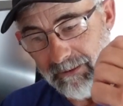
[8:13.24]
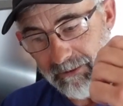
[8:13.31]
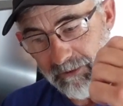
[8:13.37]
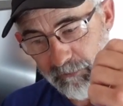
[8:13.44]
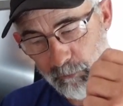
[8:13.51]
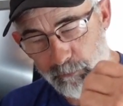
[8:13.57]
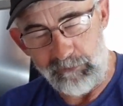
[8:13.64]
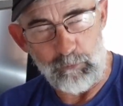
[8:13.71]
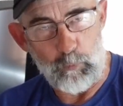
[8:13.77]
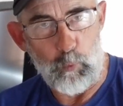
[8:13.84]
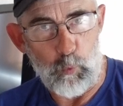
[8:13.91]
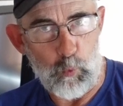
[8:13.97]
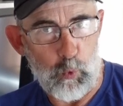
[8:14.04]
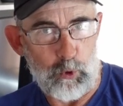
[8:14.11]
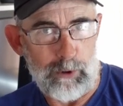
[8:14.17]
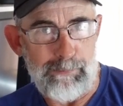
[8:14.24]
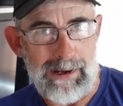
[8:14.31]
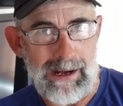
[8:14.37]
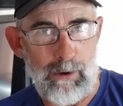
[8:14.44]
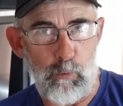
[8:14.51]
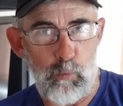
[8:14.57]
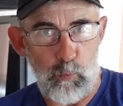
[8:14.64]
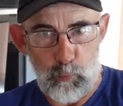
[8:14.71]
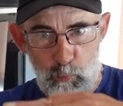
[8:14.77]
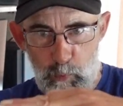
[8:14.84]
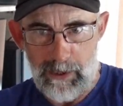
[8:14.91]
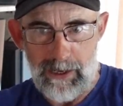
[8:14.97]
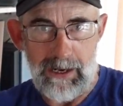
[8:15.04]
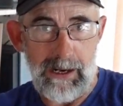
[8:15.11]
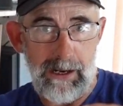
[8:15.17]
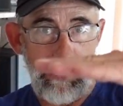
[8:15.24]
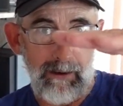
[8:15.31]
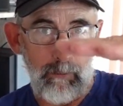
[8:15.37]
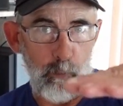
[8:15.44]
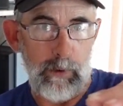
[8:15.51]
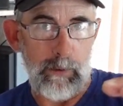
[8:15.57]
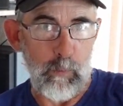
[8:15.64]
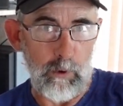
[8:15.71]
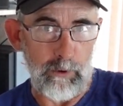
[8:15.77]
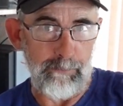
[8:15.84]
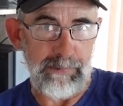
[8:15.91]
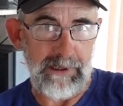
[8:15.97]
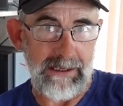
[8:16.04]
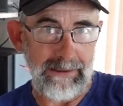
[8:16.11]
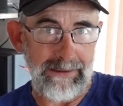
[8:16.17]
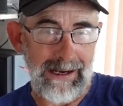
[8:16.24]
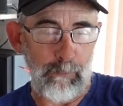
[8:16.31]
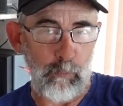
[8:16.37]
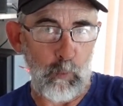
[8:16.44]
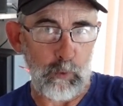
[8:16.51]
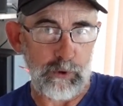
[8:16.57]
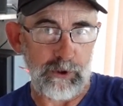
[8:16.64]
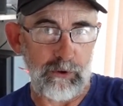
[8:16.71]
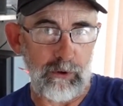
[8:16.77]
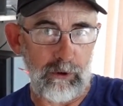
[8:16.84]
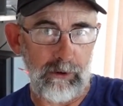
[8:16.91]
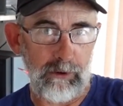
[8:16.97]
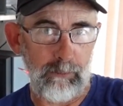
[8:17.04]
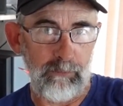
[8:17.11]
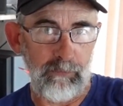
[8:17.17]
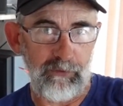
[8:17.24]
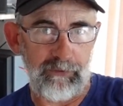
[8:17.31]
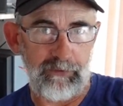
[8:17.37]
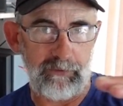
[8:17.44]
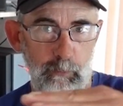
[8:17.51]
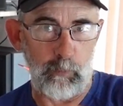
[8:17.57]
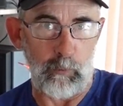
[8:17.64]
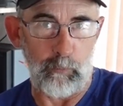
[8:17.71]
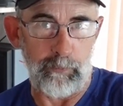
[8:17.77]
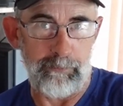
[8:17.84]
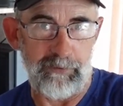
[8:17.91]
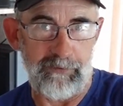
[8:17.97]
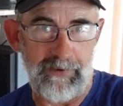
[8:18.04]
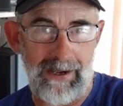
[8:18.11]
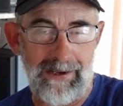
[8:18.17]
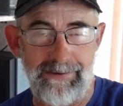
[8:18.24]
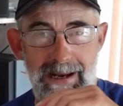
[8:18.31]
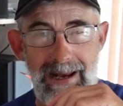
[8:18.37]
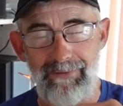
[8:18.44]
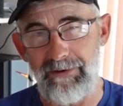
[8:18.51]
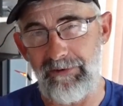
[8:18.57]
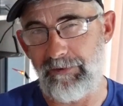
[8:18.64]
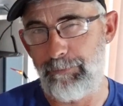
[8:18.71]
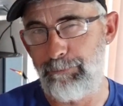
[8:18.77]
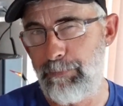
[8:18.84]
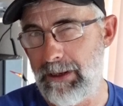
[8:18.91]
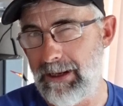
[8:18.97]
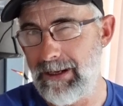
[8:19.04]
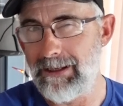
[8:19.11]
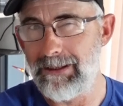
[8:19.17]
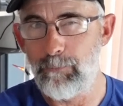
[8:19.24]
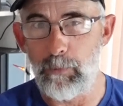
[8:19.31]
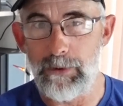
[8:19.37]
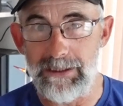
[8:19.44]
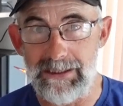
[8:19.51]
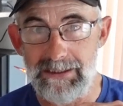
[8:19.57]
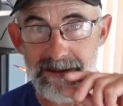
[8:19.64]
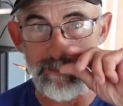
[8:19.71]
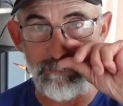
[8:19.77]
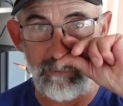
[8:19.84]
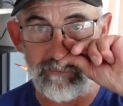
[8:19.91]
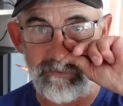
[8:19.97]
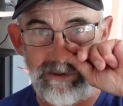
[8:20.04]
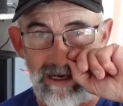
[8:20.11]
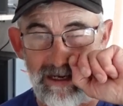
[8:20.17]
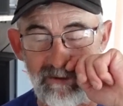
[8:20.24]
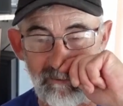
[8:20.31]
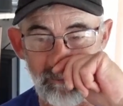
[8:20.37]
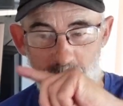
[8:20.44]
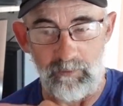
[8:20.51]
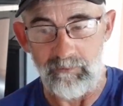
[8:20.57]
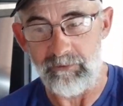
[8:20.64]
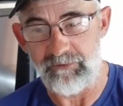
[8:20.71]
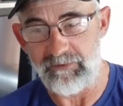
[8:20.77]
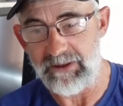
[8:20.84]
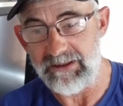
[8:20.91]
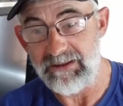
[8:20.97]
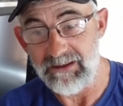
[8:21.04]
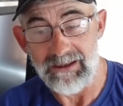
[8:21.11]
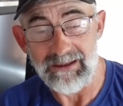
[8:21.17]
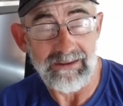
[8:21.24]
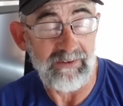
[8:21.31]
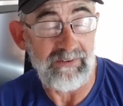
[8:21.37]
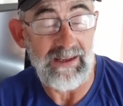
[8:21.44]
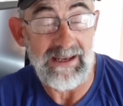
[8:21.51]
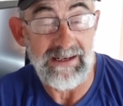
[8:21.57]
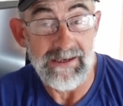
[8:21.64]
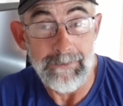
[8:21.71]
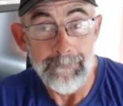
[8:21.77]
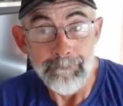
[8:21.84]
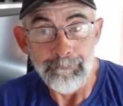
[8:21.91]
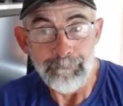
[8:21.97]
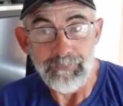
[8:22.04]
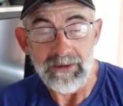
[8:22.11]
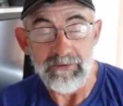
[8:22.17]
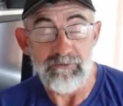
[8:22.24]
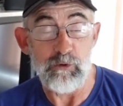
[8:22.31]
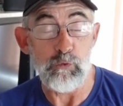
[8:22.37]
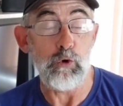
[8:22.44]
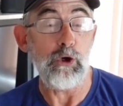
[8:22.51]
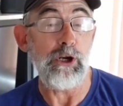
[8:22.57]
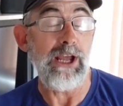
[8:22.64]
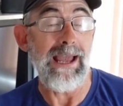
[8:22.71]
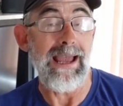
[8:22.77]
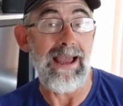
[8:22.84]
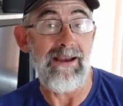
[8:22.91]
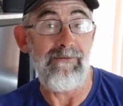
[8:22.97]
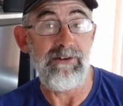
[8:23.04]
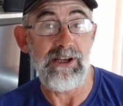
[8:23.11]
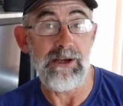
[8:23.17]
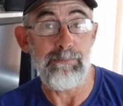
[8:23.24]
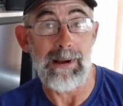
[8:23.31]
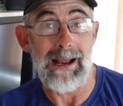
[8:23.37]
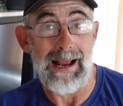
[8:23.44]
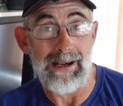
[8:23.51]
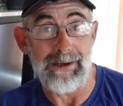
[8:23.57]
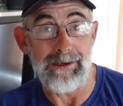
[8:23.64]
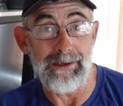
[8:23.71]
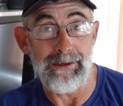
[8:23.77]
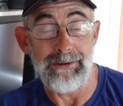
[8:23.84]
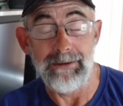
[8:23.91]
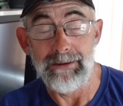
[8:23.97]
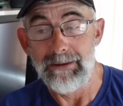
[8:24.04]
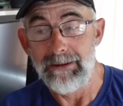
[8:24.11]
So it's all about where we want to be in that water columns as to what we present and the speed we need to move it at. So obviously, like I say, if you've got a heavier pattern